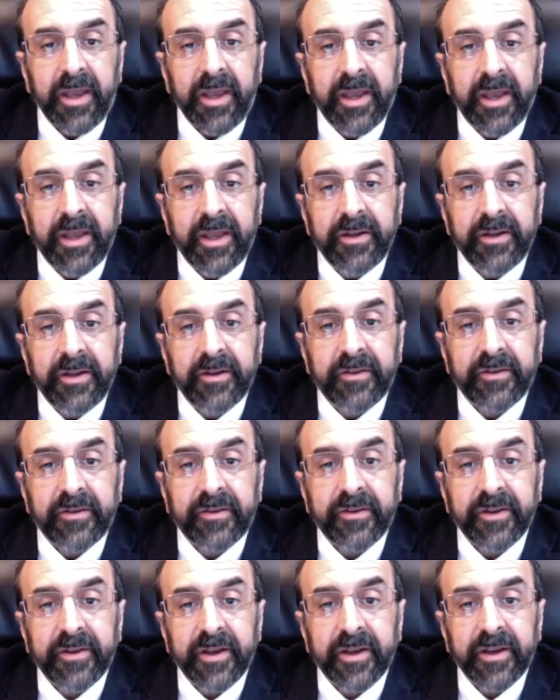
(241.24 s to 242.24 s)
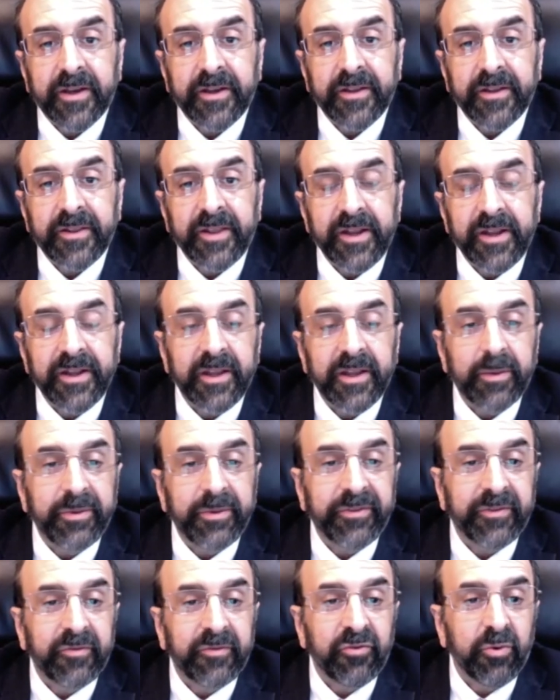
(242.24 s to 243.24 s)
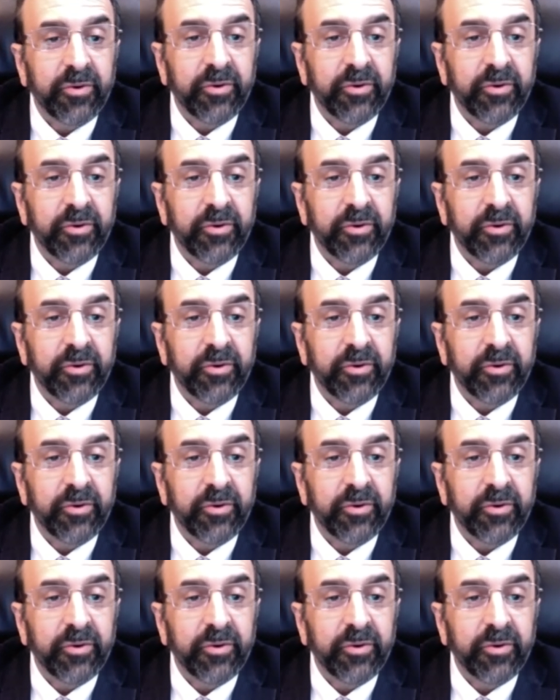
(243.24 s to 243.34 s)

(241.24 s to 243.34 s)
And uh, then there was